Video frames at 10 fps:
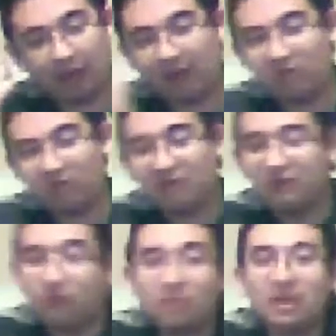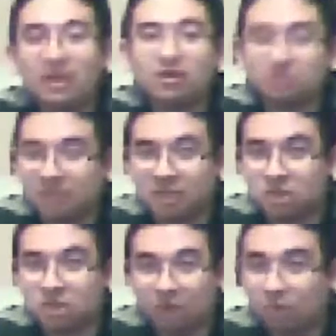everyone thought that that
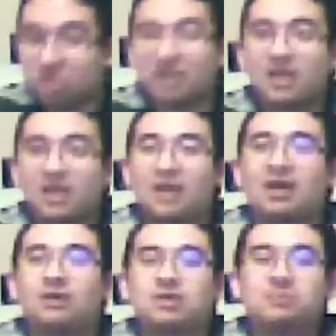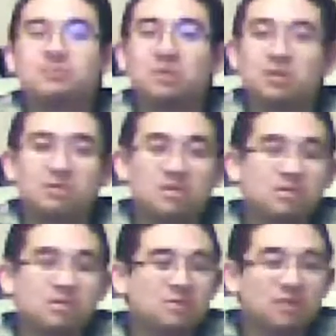Shulk was going to get announced, but
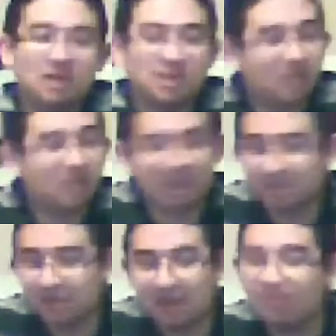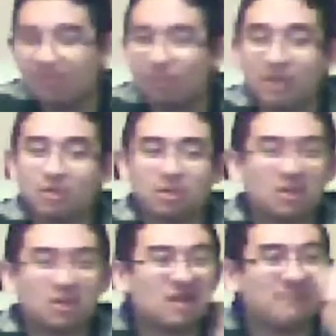it that didn't happen. We
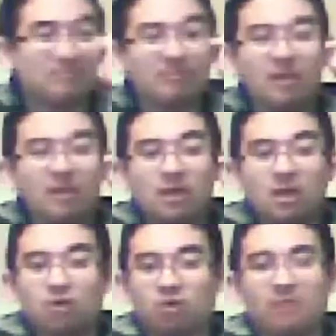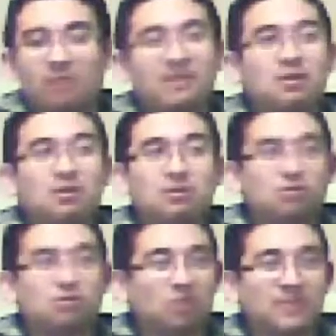got um, Robin,
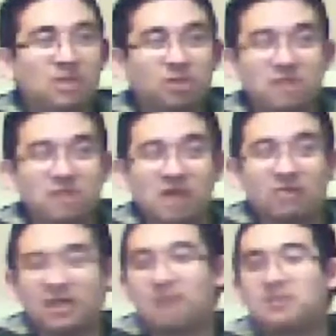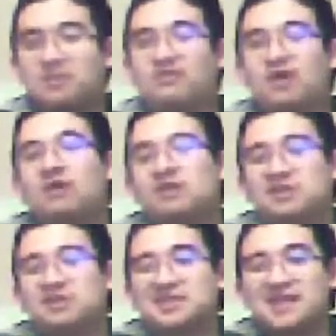Robin, Lucina, and Captain Falcon
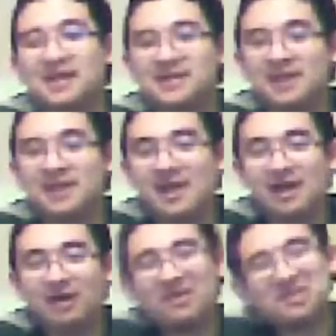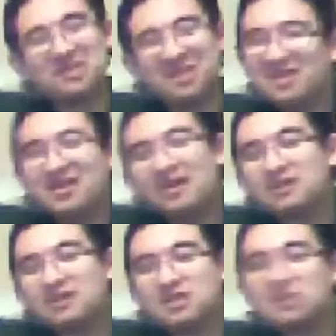instead, which you
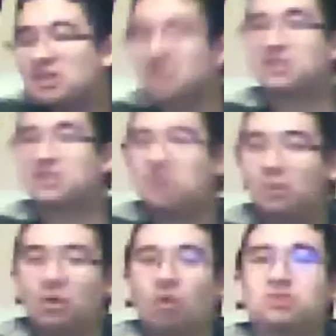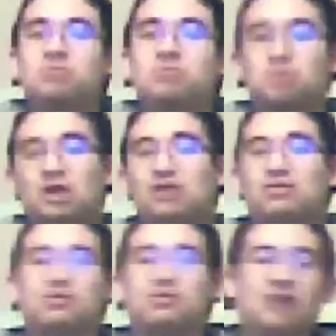know it's, it's still an awesome
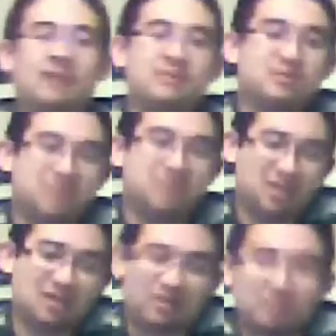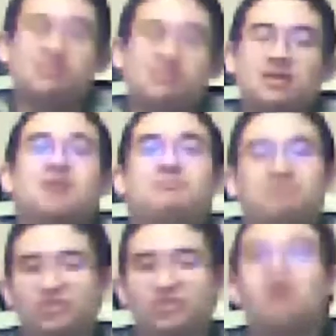trailer and all that, but you know it, it
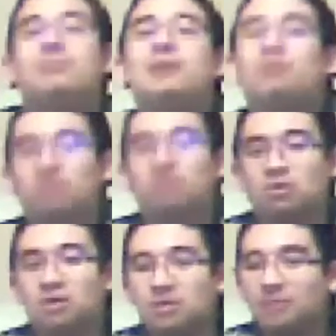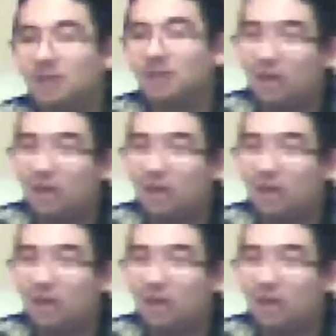threw people for a loop,